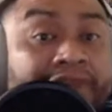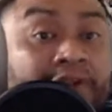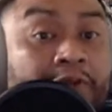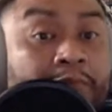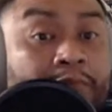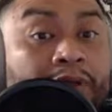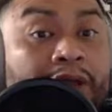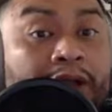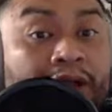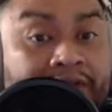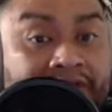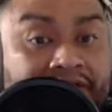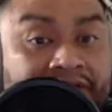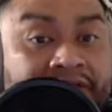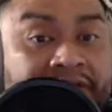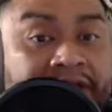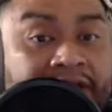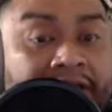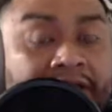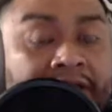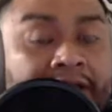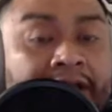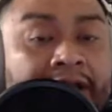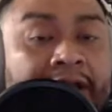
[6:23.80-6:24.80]
Bluffs.
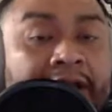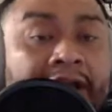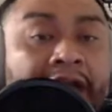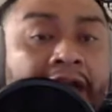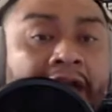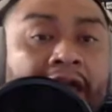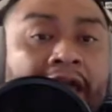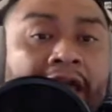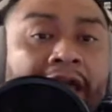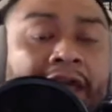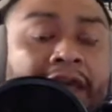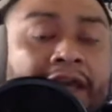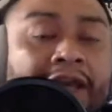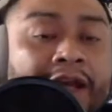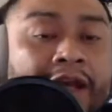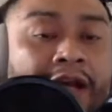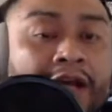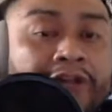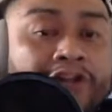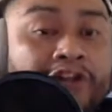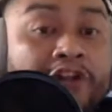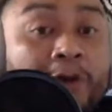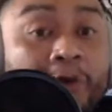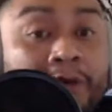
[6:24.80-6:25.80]
And
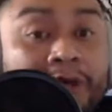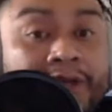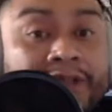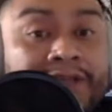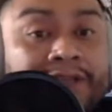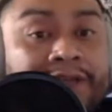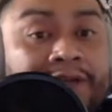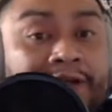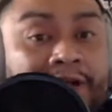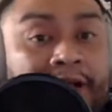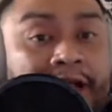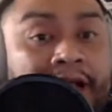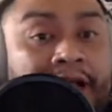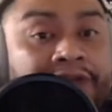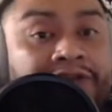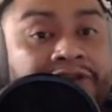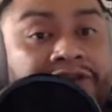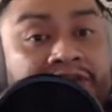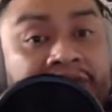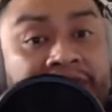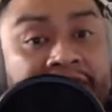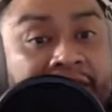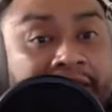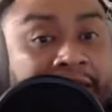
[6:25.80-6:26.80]
Joey is in her head.
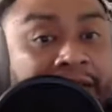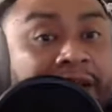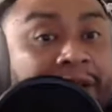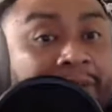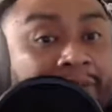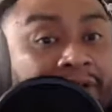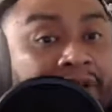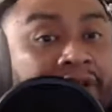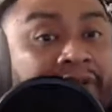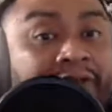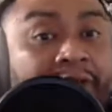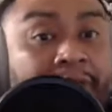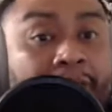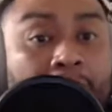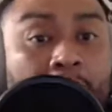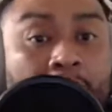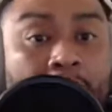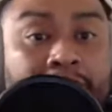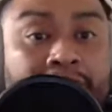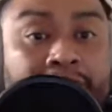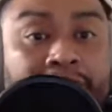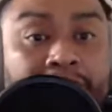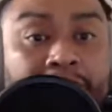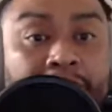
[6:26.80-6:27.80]
She's saying, I can't believe I'm
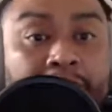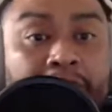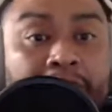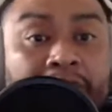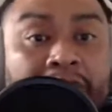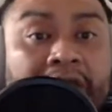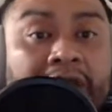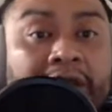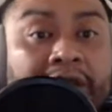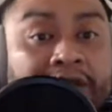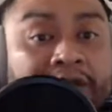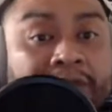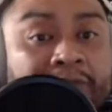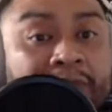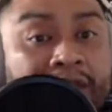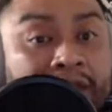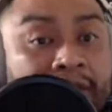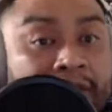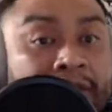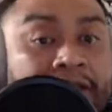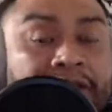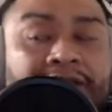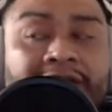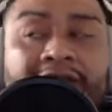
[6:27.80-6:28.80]
going to meet his
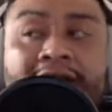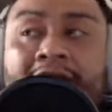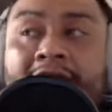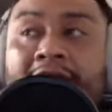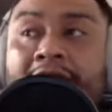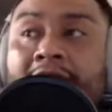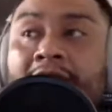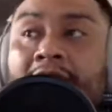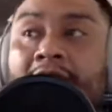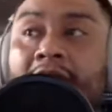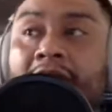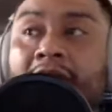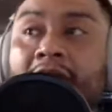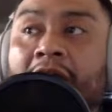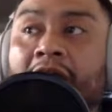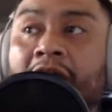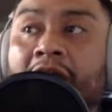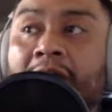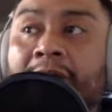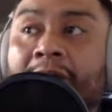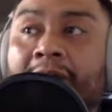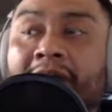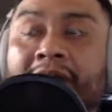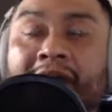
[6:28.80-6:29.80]
parents.
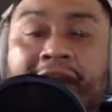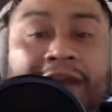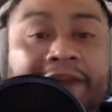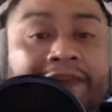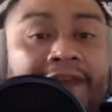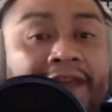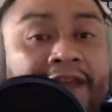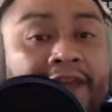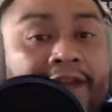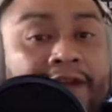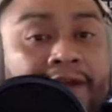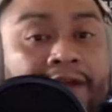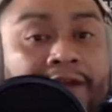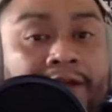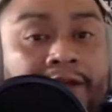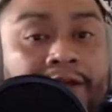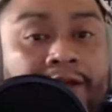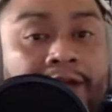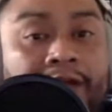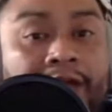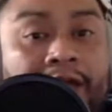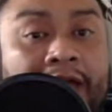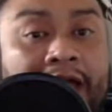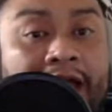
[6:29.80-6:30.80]
And I think
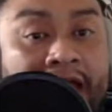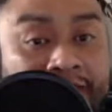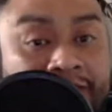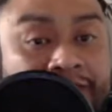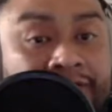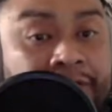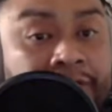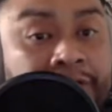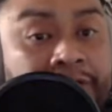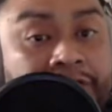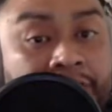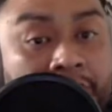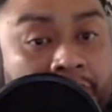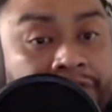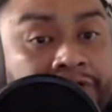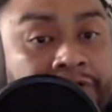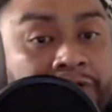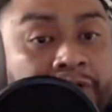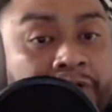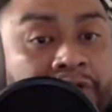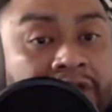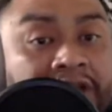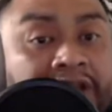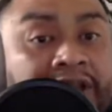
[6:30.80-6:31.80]
Astor is
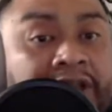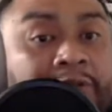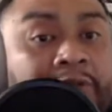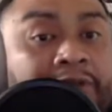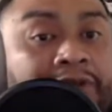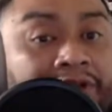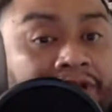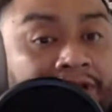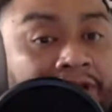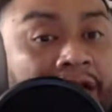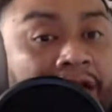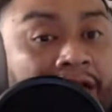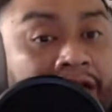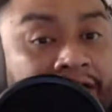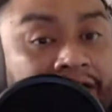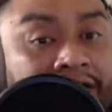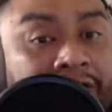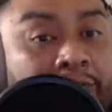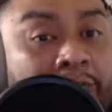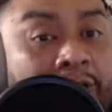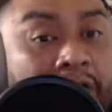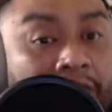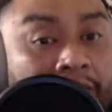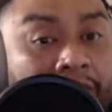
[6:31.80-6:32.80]
also dealing with a lot
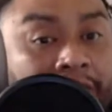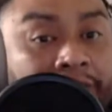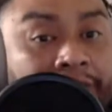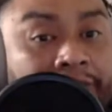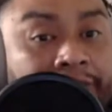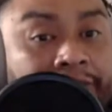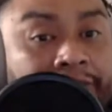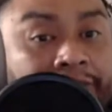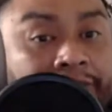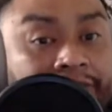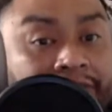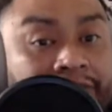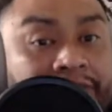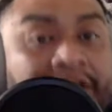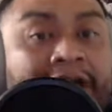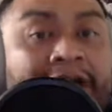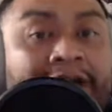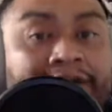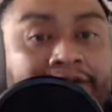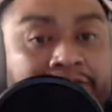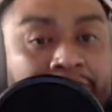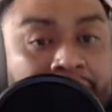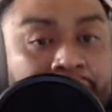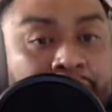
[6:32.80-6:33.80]
as well. There's a lot
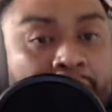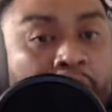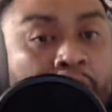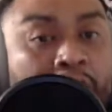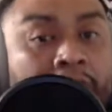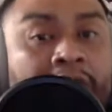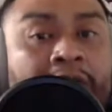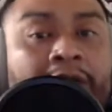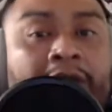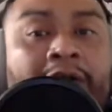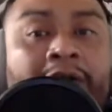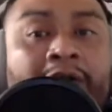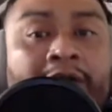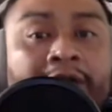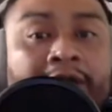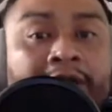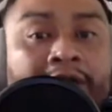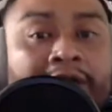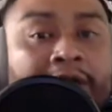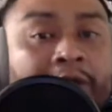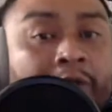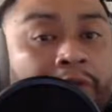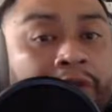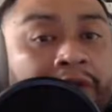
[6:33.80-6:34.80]
of turmoil
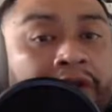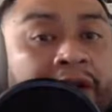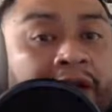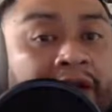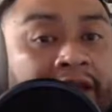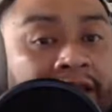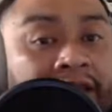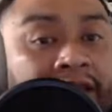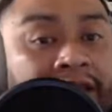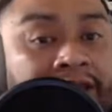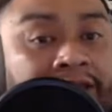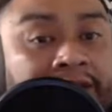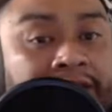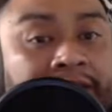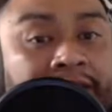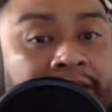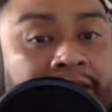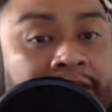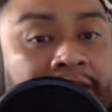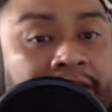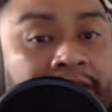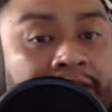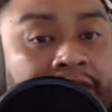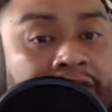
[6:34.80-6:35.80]
that we kind of get
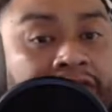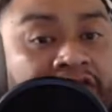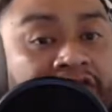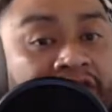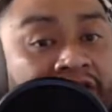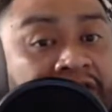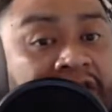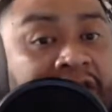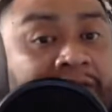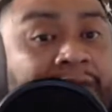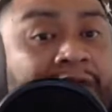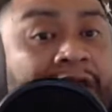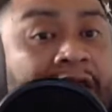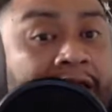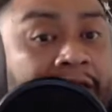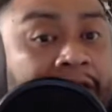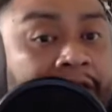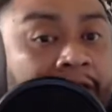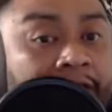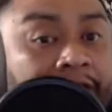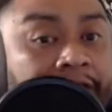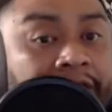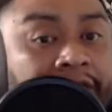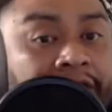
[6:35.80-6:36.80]
to shed some light
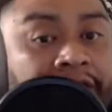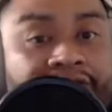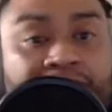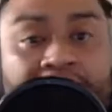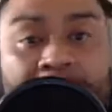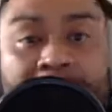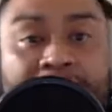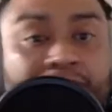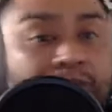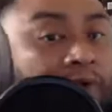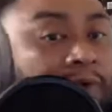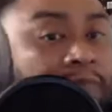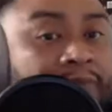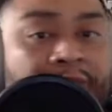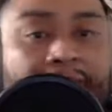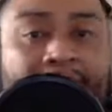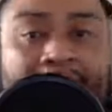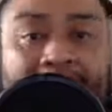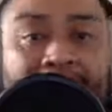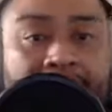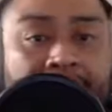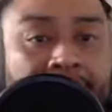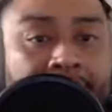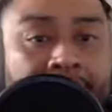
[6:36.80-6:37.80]
on and from the
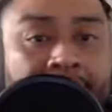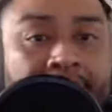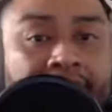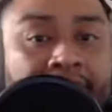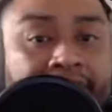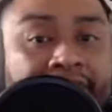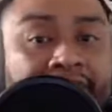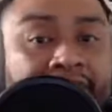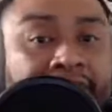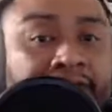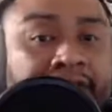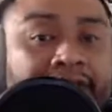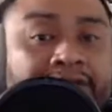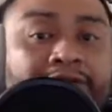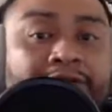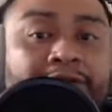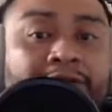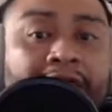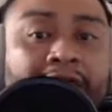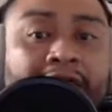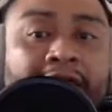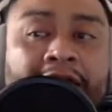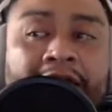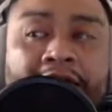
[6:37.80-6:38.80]
beginning. And I think that's
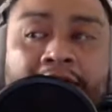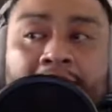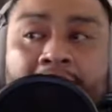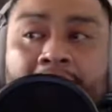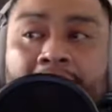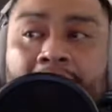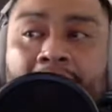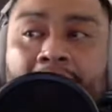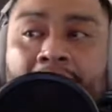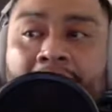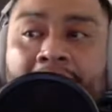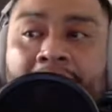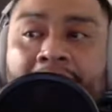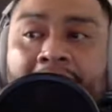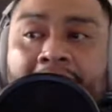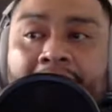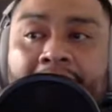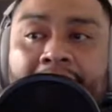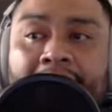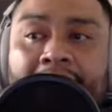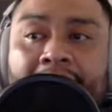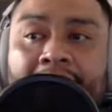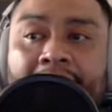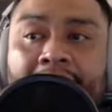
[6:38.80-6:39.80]
great that